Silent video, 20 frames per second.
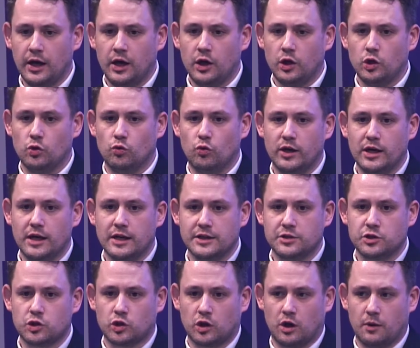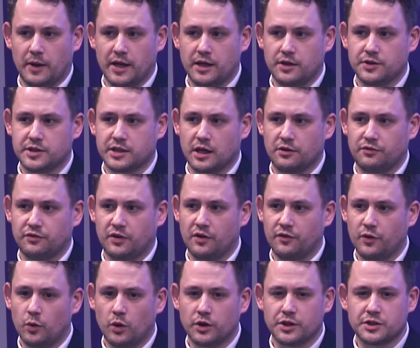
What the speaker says: you really need to try and make it safe for everyone.